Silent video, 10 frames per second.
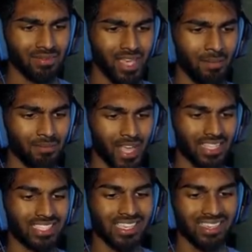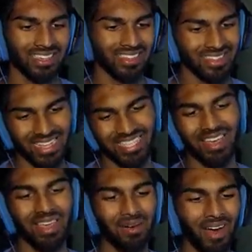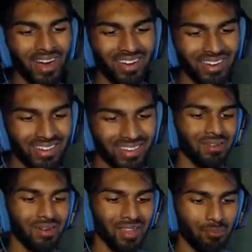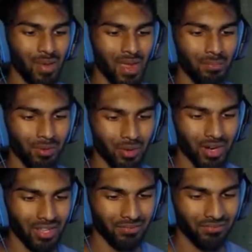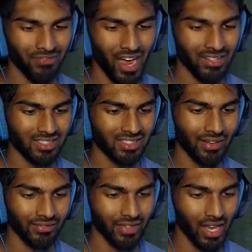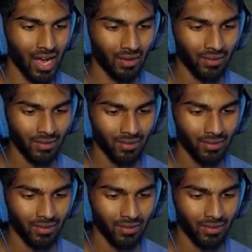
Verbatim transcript: Yep, that's that's how they work. Where are the people? Where are the fun stuff, you know?